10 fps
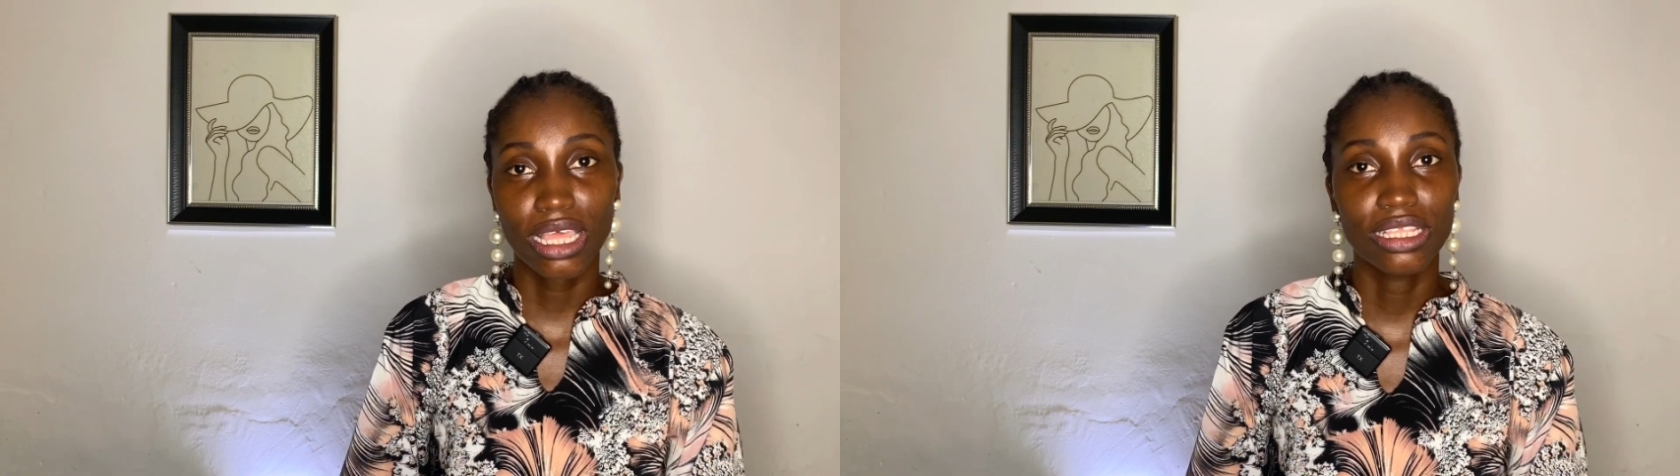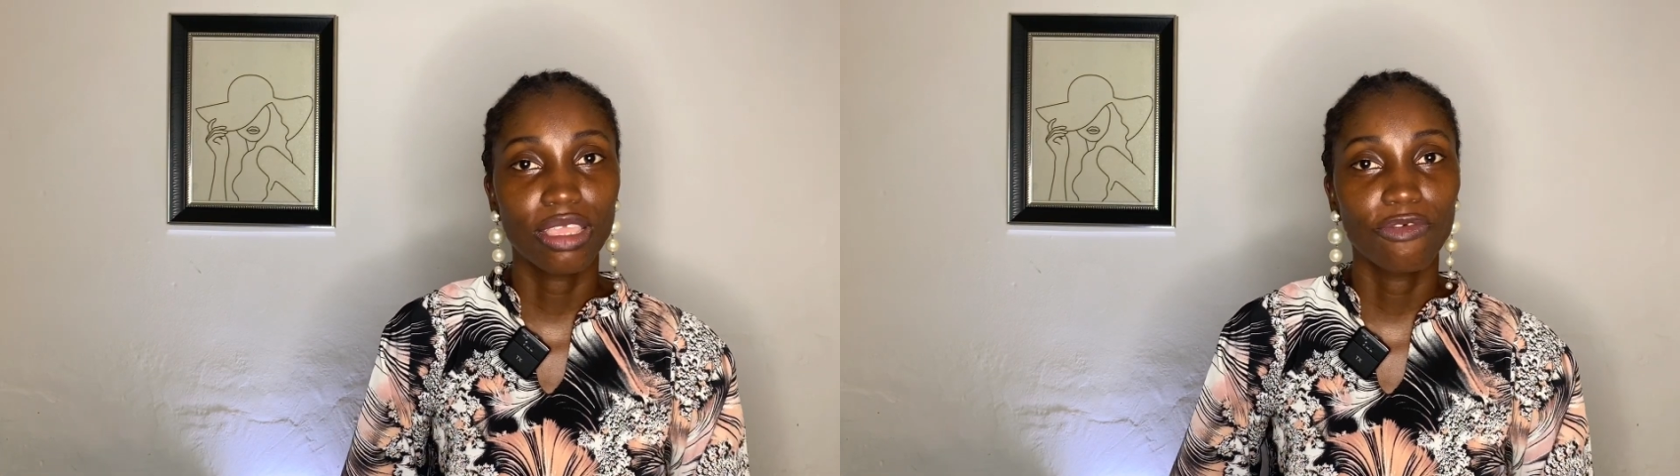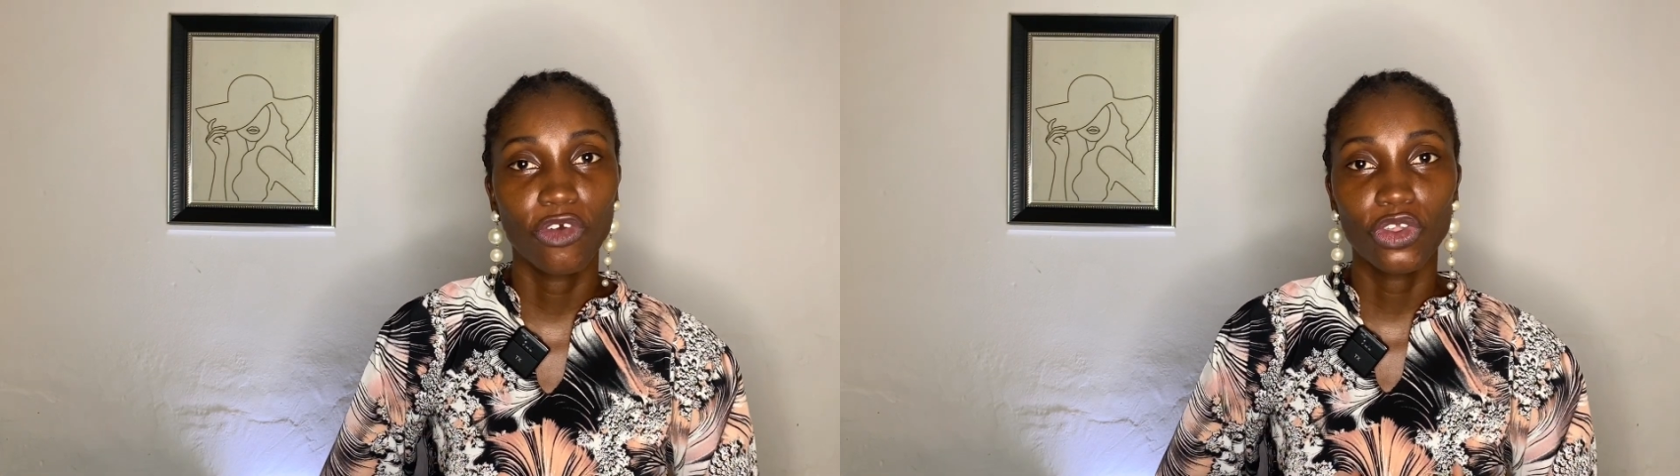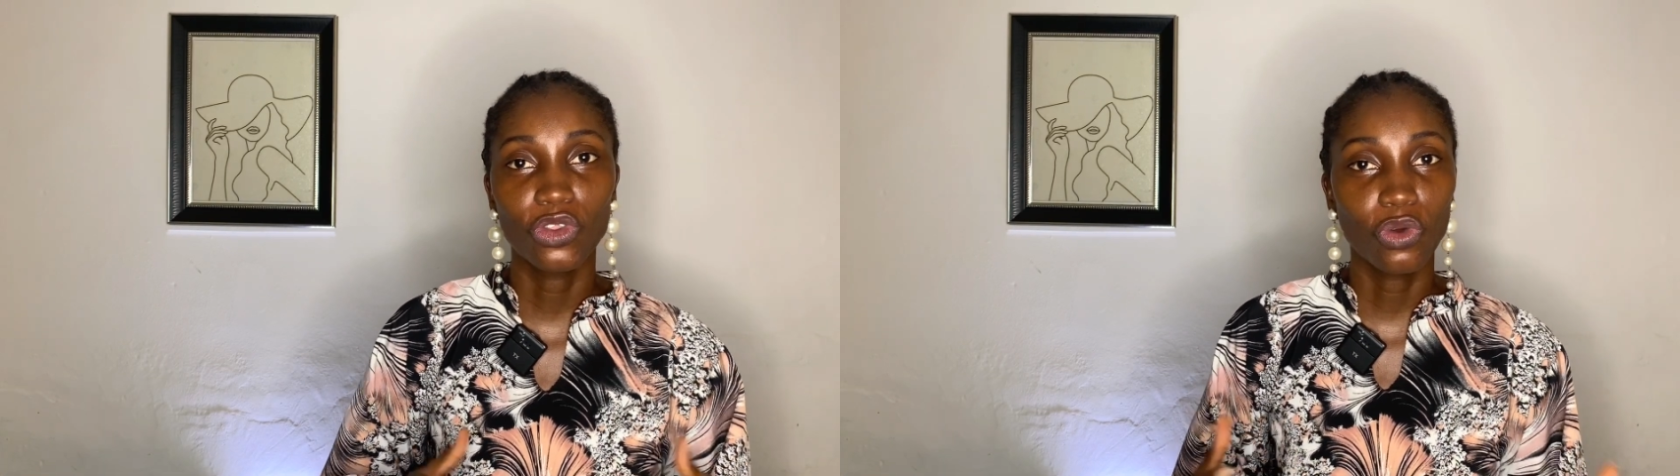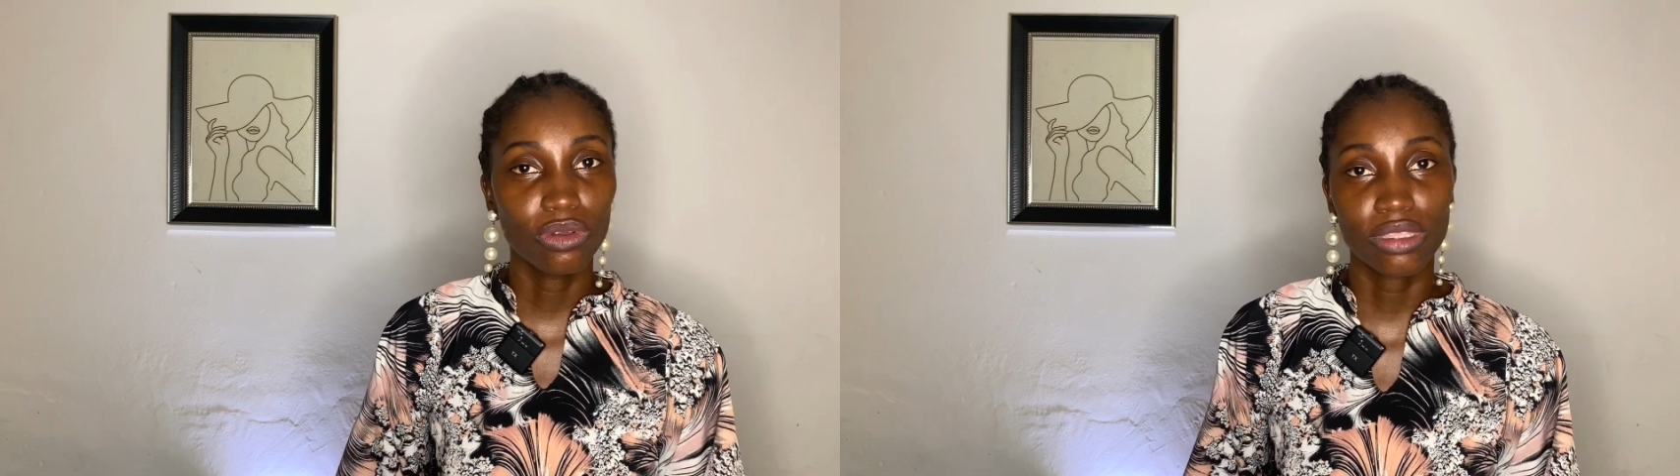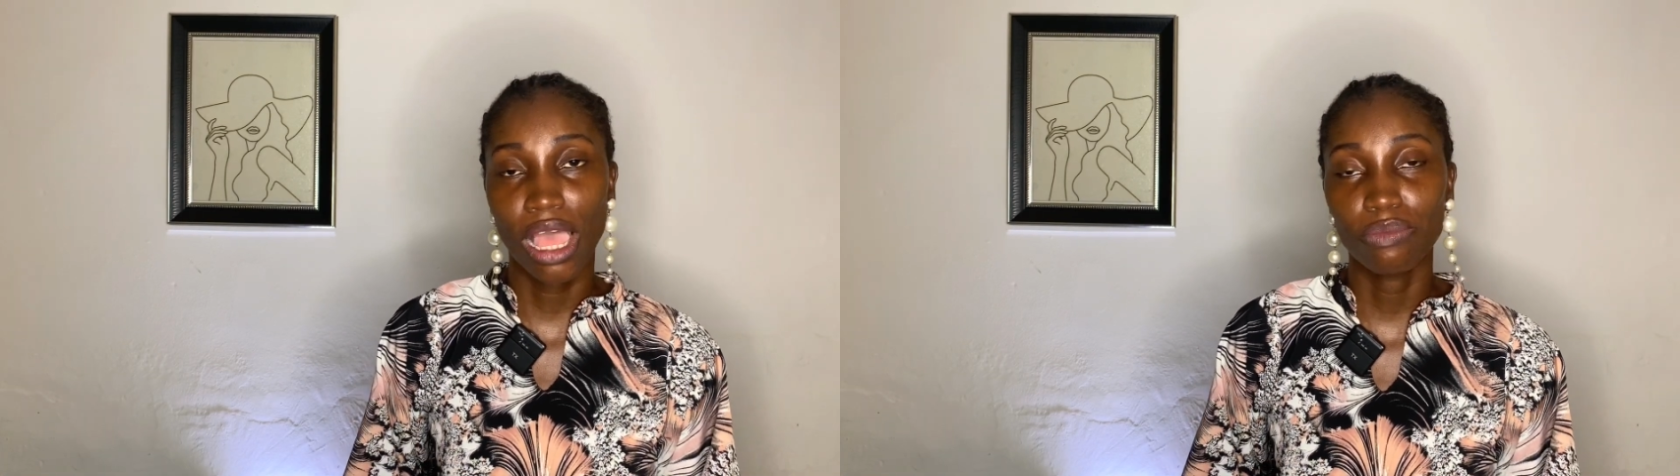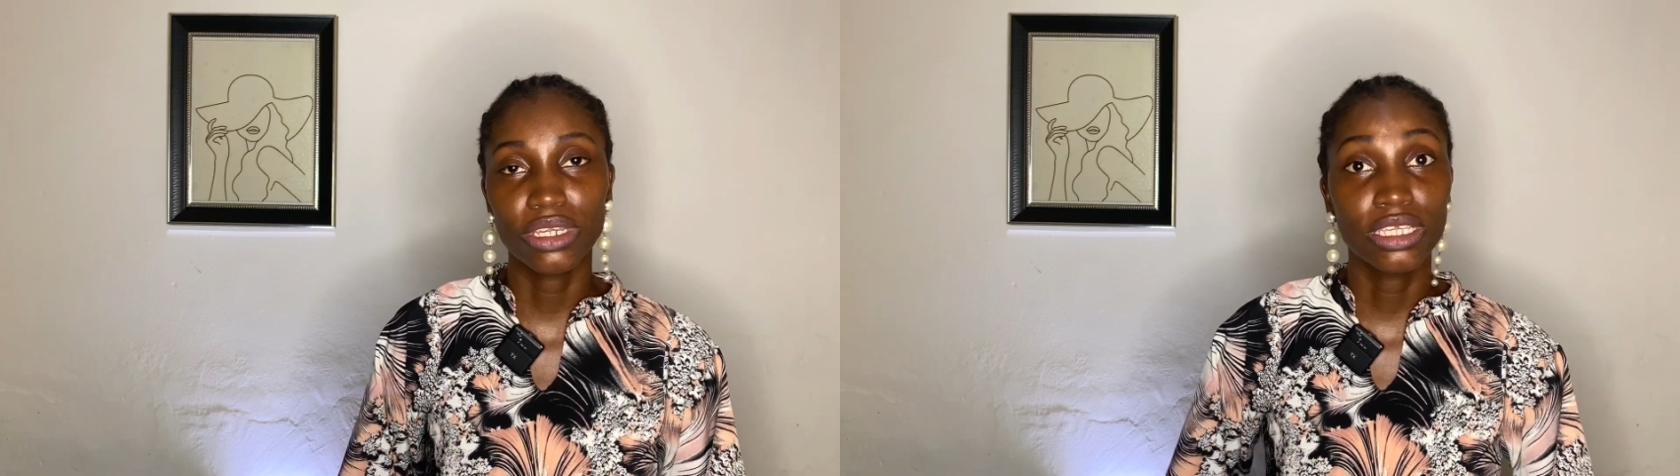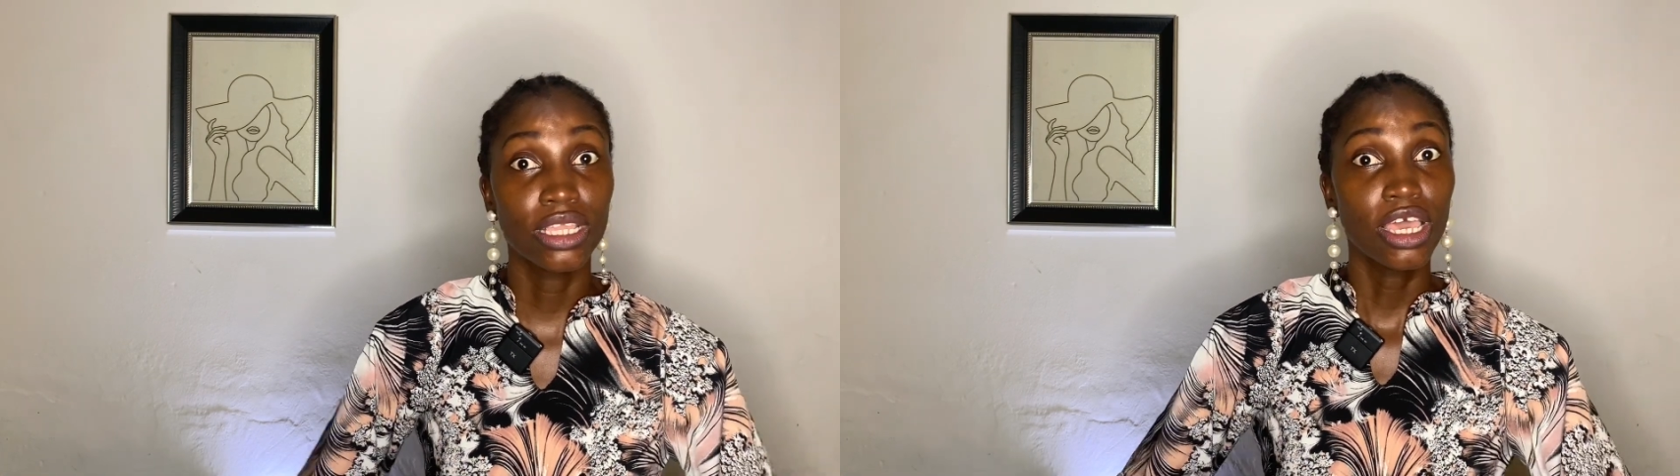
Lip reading: and then before you know what's happening,